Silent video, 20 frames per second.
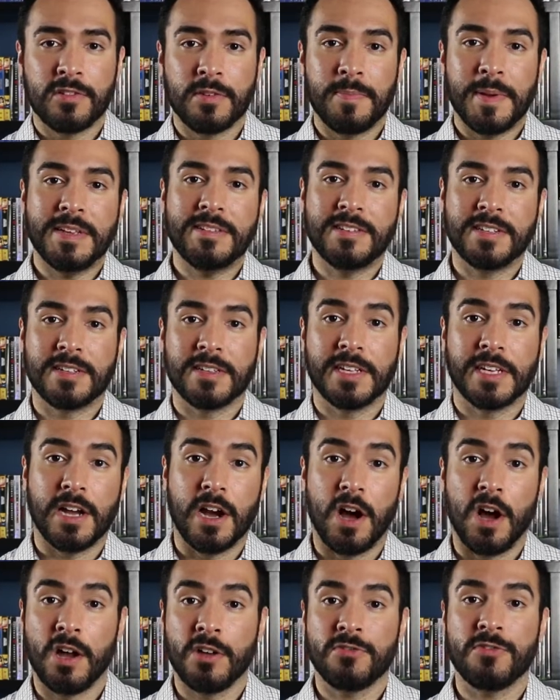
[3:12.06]
So basically,
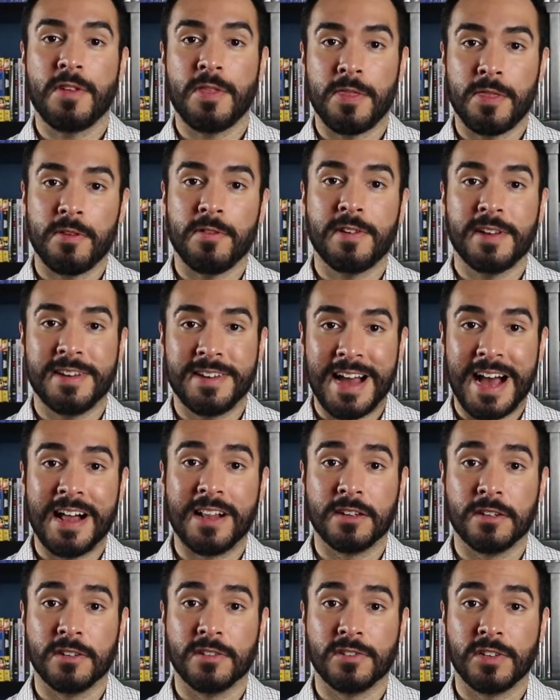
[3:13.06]

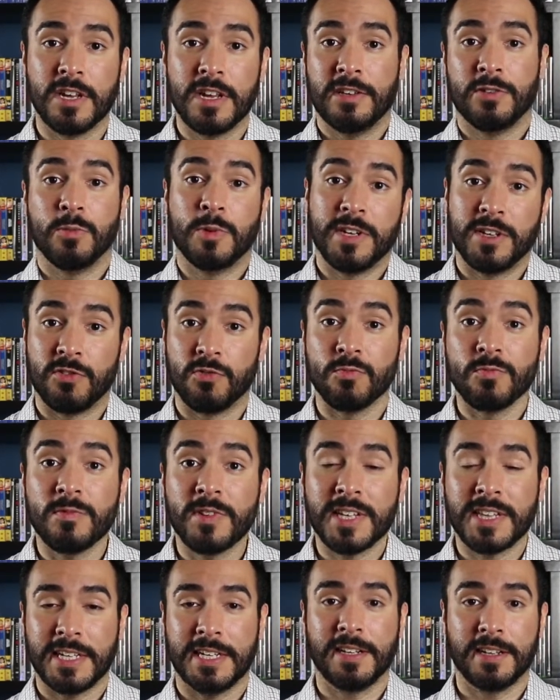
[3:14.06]
$130 is what it's
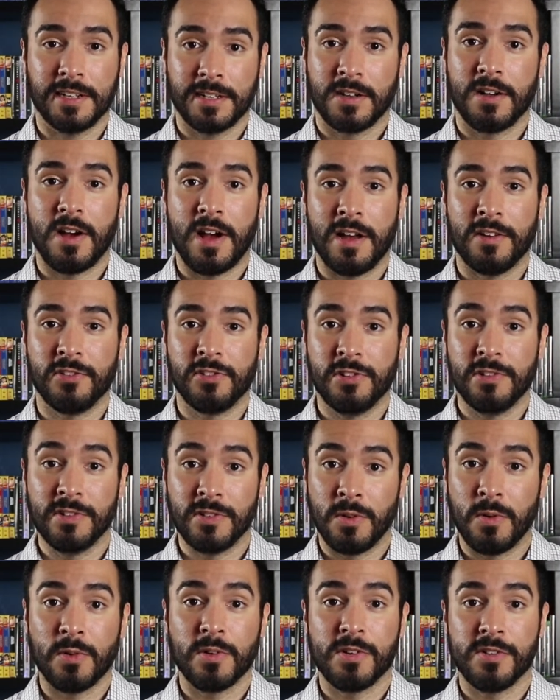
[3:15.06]
really going to cost you in
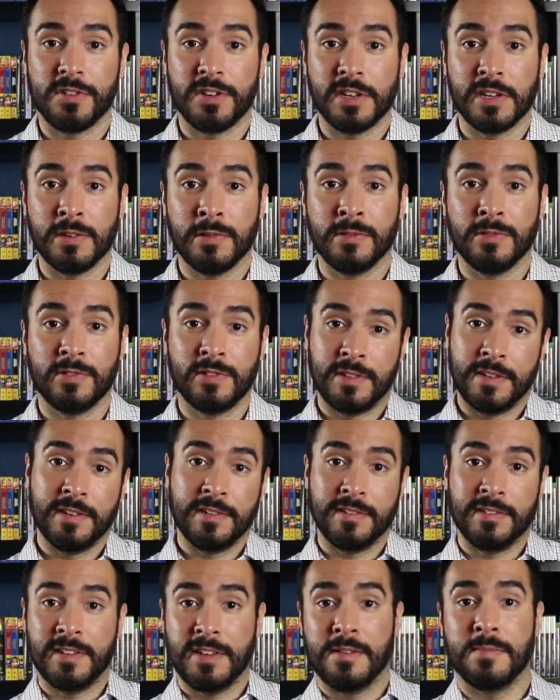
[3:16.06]
order to use
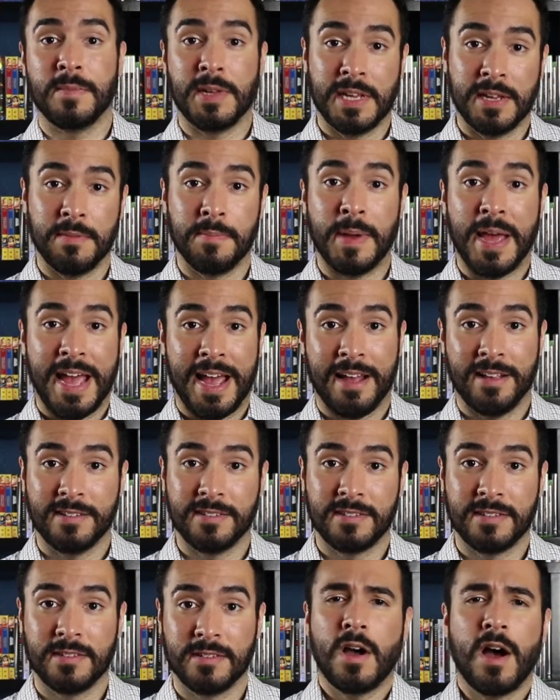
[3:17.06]
this Sinemia Pass.